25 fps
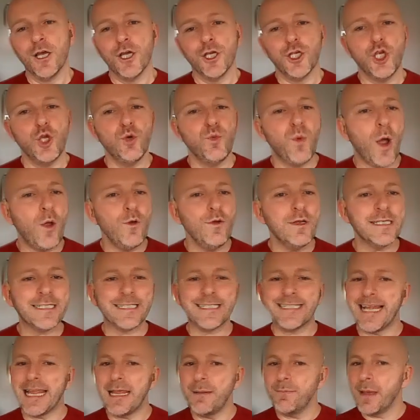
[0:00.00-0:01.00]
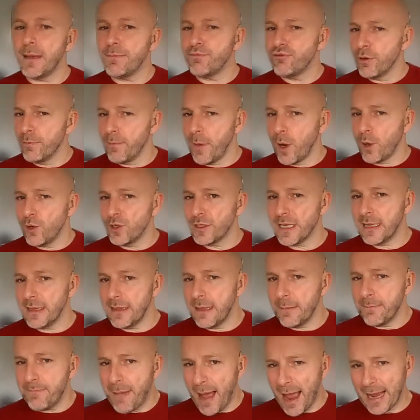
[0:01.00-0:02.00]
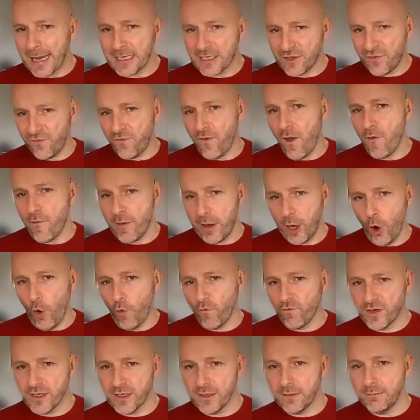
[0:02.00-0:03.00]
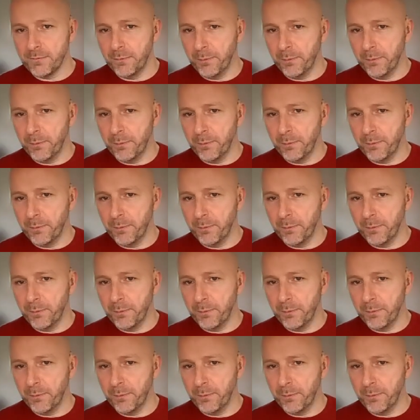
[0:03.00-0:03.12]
You won't see me promoting the banks very often,